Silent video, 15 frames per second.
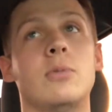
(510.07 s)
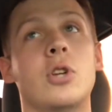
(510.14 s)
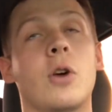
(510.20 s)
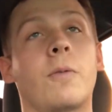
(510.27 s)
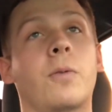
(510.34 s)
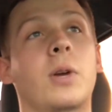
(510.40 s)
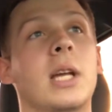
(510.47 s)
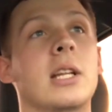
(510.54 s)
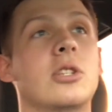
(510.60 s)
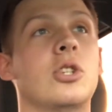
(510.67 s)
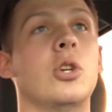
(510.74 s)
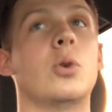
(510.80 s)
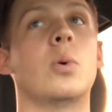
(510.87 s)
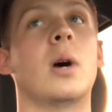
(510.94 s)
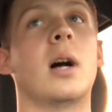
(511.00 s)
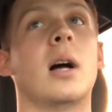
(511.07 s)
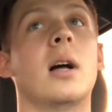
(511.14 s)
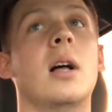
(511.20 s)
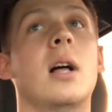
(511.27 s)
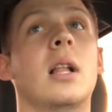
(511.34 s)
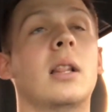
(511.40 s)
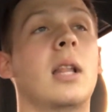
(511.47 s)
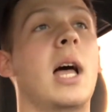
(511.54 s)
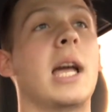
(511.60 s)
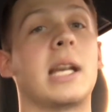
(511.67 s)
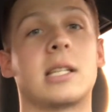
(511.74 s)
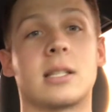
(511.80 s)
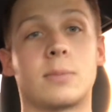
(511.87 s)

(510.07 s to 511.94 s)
Don't forget to like,